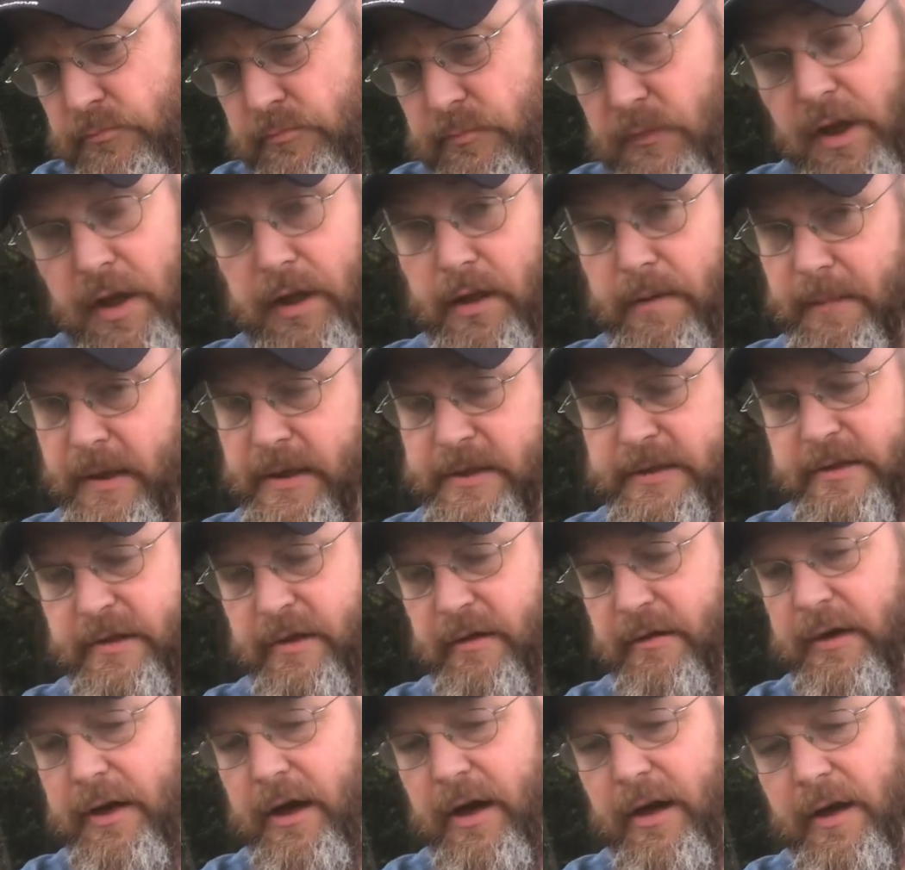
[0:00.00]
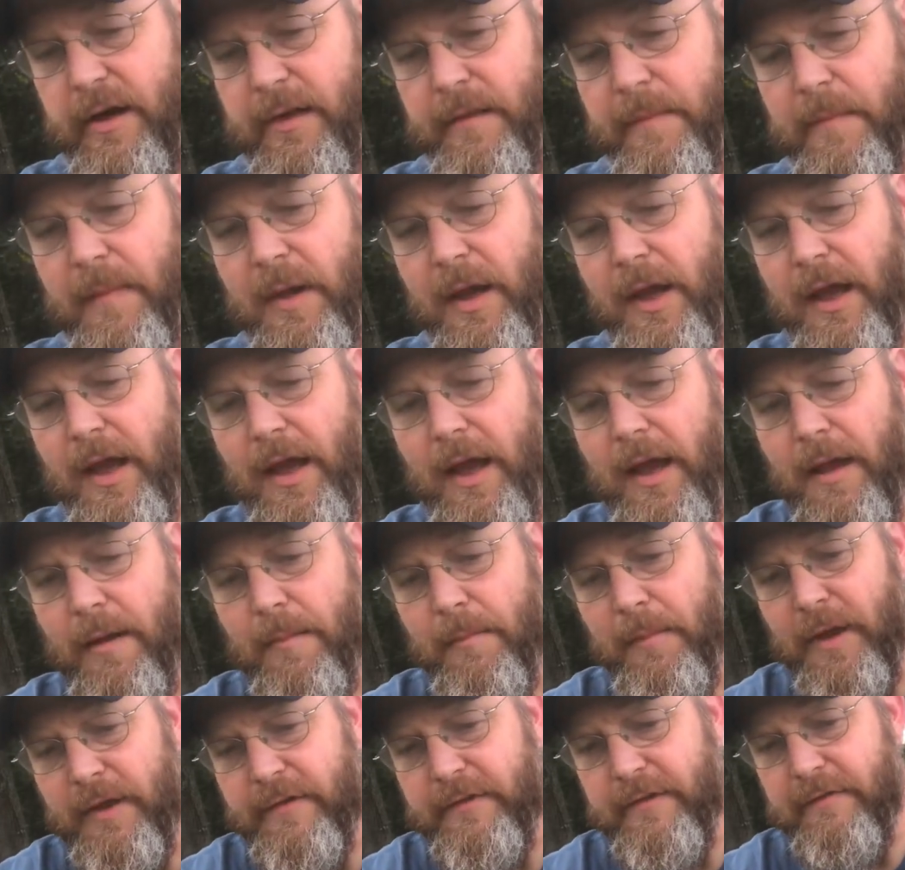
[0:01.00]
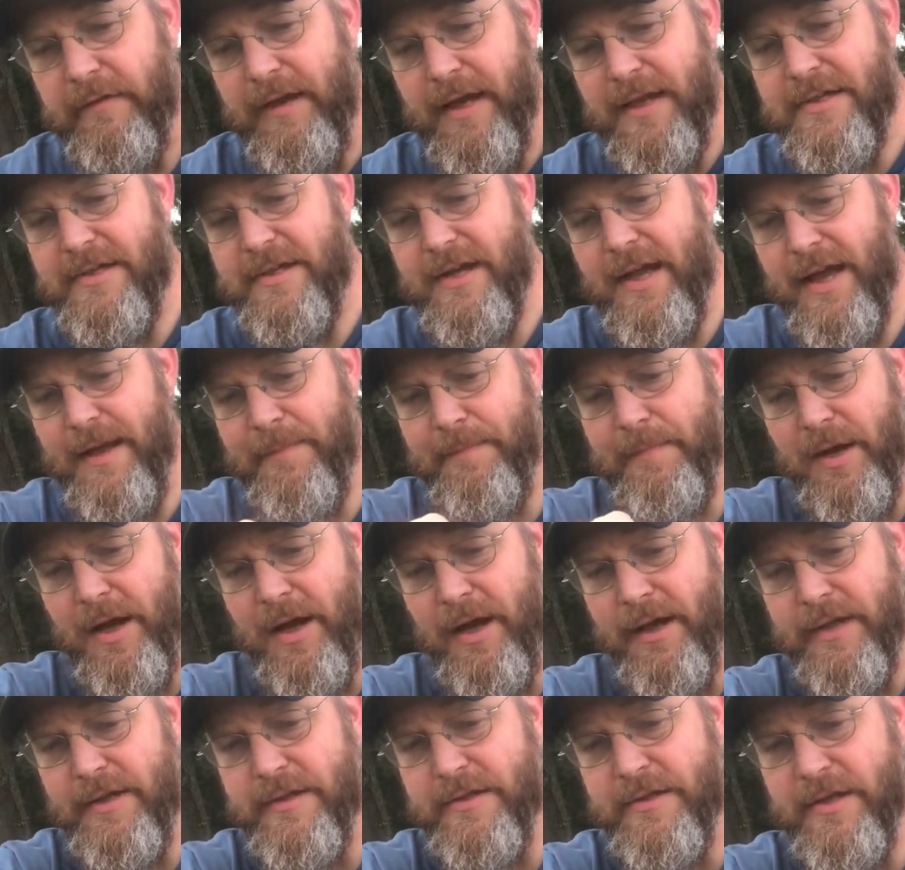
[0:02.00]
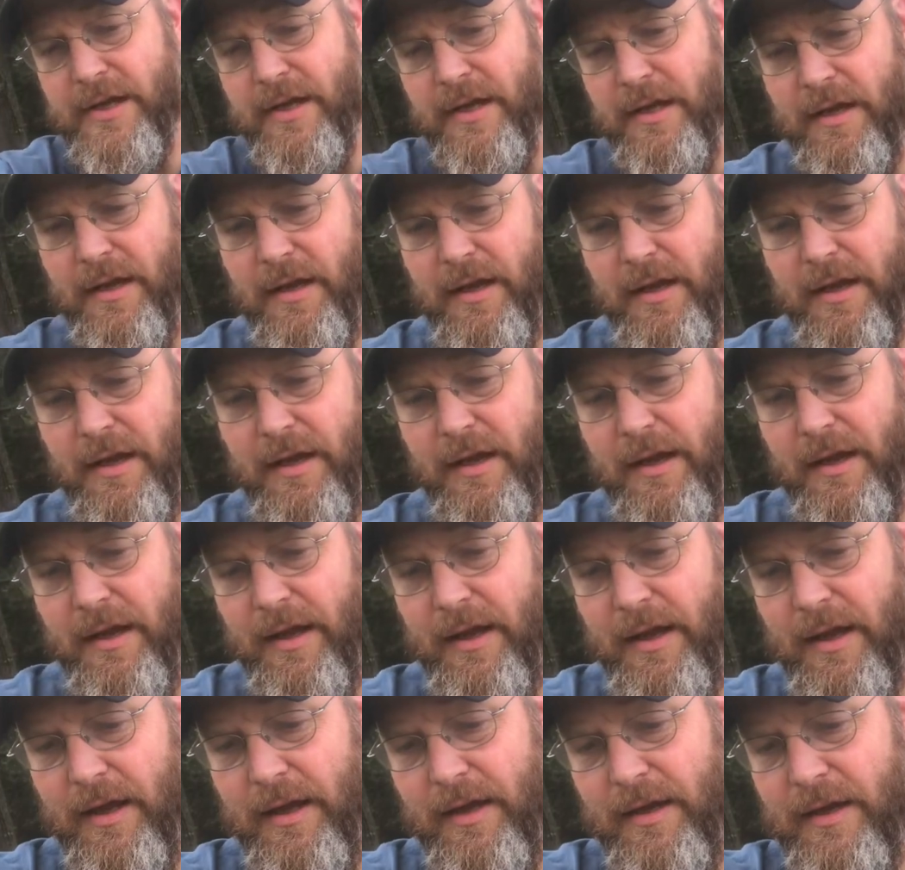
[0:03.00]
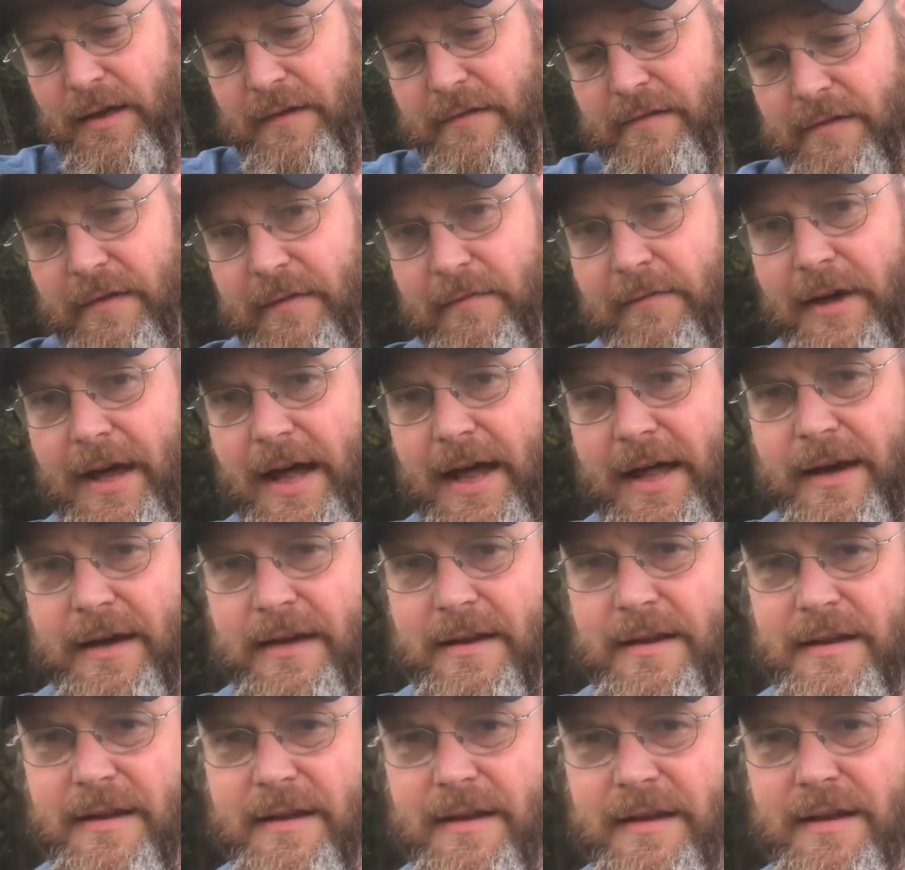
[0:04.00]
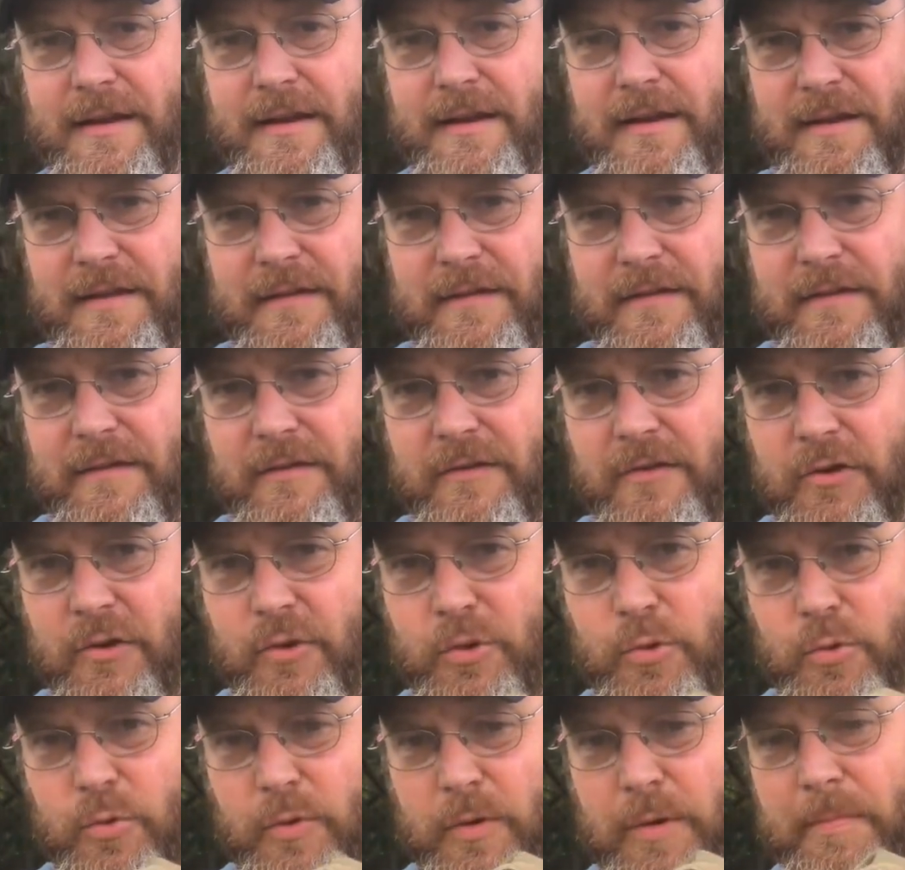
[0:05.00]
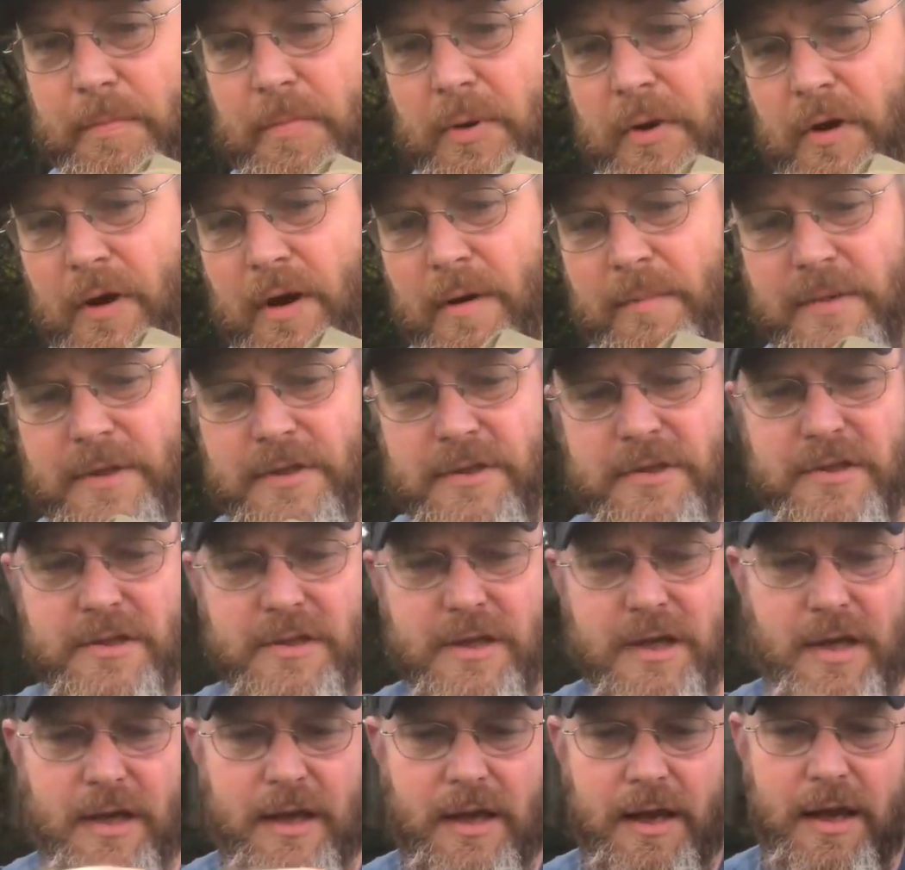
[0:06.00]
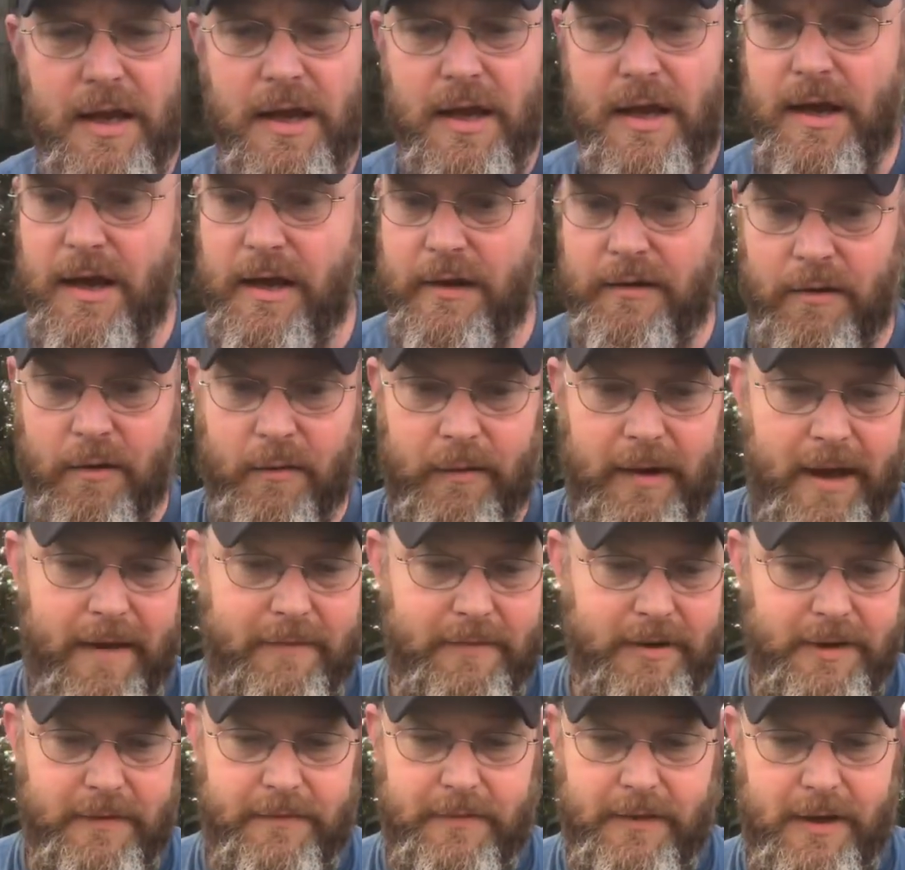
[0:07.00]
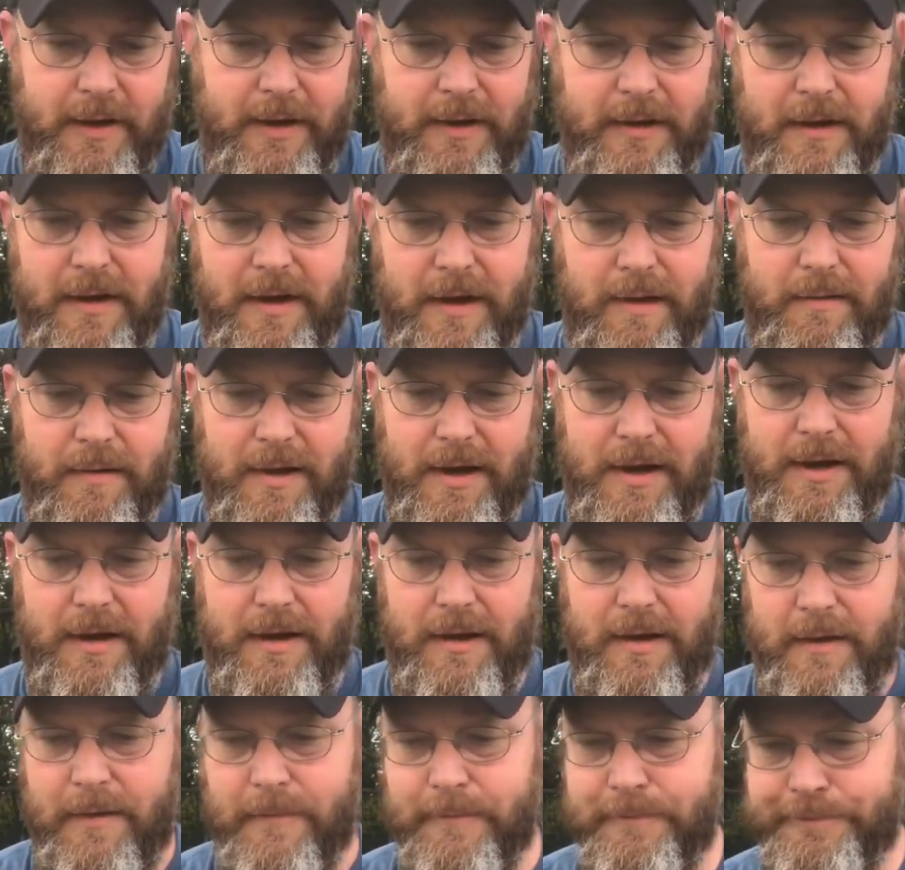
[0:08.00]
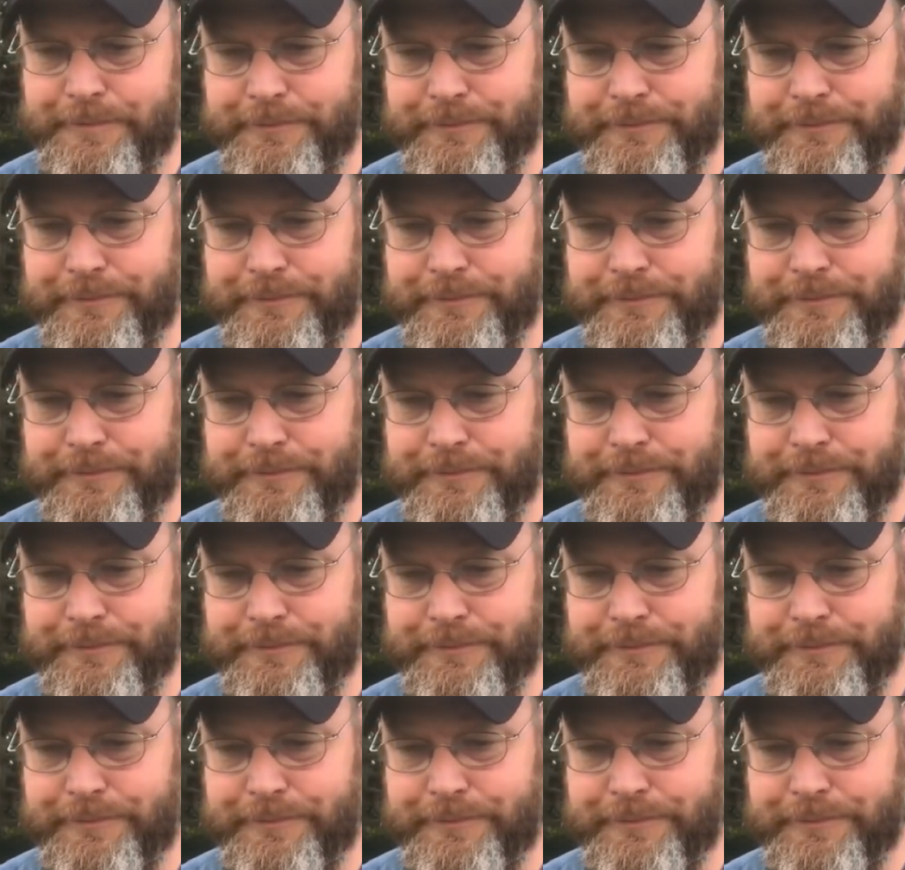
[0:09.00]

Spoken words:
and they may still carry them. But you've got side pockets, and it's divided into two compartments. I don't have anything in there right now.